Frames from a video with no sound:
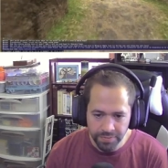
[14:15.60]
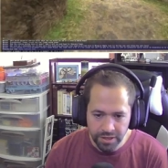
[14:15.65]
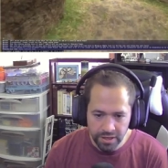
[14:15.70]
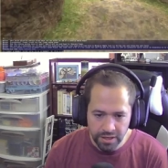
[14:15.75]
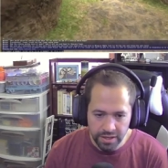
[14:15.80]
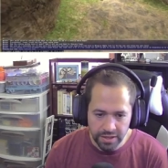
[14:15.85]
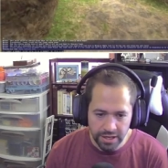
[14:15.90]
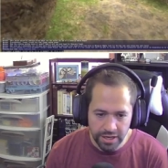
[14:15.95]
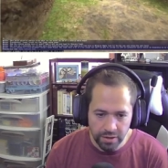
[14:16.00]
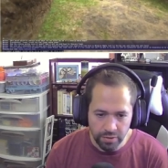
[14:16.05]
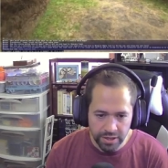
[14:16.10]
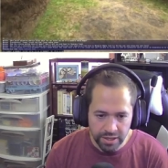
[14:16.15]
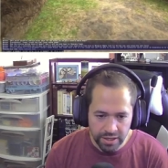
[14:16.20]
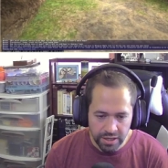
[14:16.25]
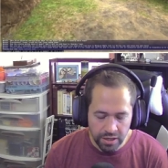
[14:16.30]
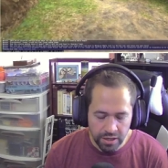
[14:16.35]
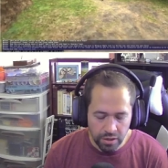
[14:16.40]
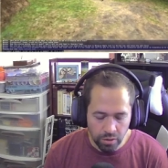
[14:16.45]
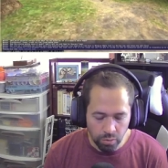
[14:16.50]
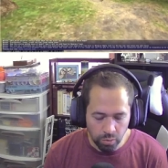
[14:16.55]
Now,
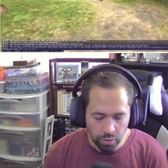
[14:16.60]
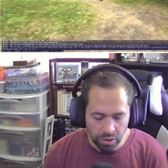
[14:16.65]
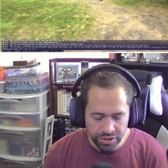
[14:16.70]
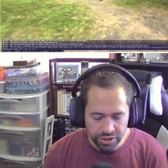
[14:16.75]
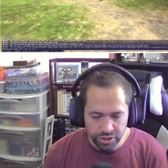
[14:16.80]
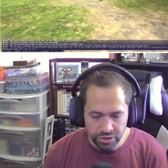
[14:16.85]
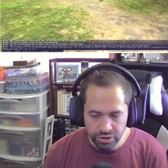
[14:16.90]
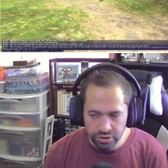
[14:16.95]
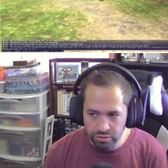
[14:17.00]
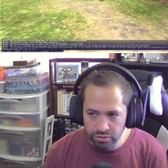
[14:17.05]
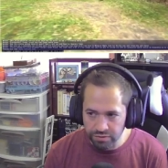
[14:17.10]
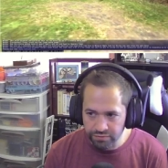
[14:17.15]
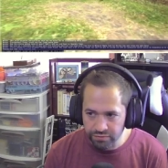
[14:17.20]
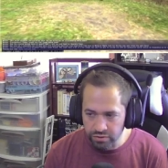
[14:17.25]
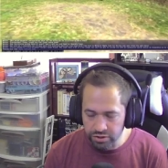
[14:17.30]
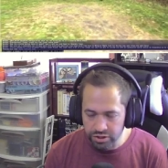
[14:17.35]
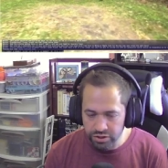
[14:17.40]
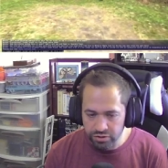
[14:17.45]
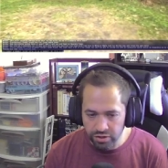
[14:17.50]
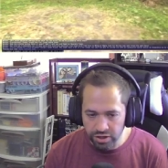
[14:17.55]
once you do the
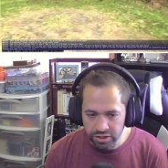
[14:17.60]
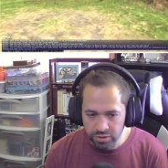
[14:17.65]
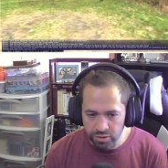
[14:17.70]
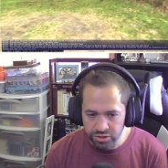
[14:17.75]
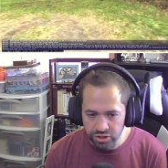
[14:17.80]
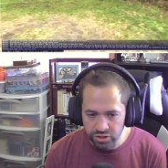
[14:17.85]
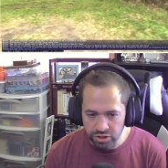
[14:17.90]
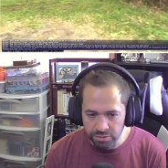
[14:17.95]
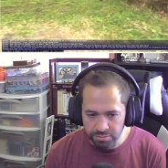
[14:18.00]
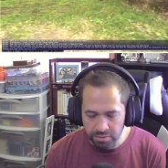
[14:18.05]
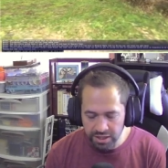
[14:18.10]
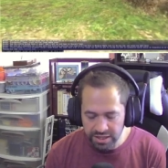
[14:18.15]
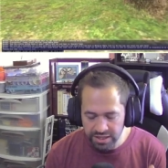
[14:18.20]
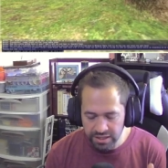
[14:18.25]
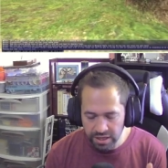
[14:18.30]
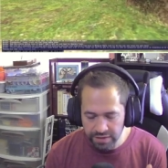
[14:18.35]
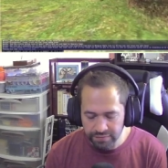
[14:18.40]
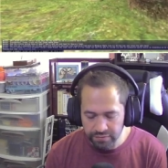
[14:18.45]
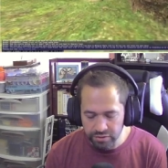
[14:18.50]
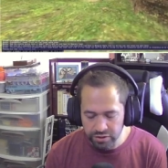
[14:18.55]
first trust, once you complete
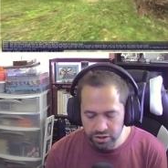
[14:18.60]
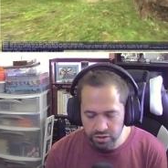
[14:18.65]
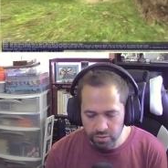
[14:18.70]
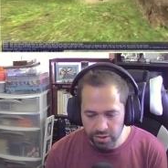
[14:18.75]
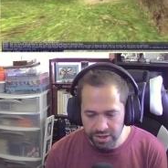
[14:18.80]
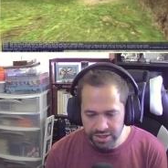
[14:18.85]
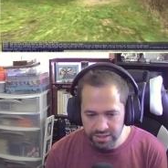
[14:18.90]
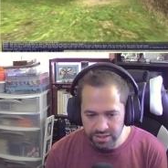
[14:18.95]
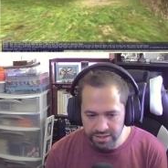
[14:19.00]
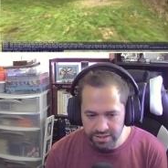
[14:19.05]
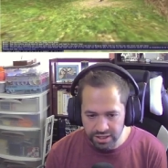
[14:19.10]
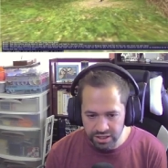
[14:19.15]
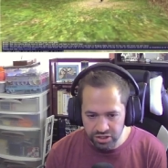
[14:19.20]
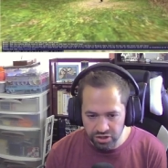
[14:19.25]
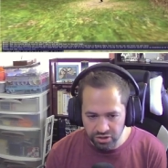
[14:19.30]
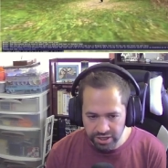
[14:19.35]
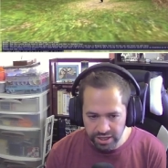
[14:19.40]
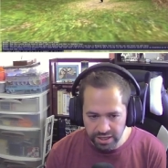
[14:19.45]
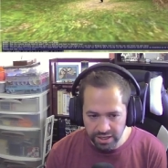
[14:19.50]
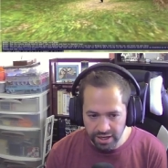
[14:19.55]
that first quest and get
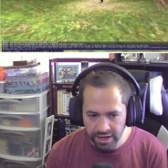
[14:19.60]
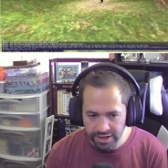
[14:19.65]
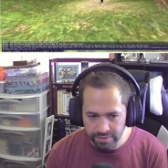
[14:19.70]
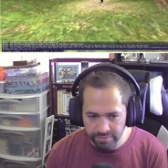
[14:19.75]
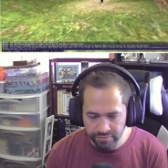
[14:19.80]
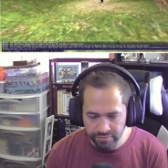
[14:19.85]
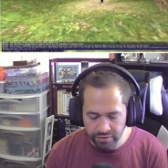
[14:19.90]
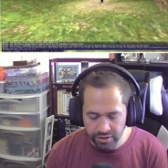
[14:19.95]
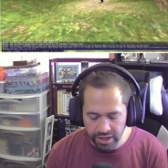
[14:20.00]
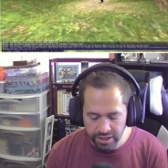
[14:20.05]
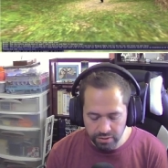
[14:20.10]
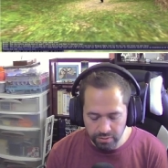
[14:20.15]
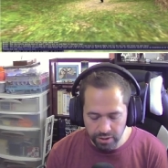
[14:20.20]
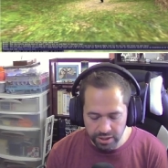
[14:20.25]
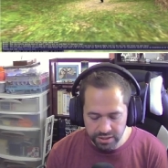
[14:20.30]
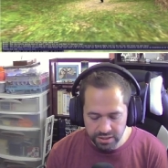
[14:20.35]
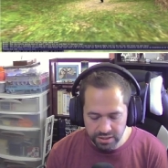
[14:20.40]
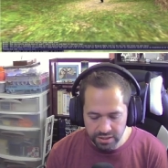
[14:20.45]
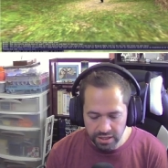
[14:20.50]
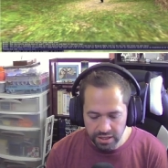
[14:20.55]
your key item for that
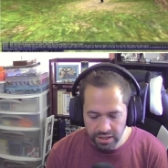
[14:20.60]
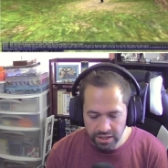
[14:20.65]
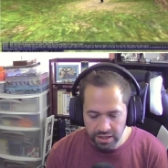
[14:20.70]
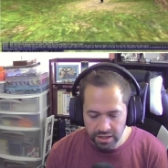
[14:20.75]
quest,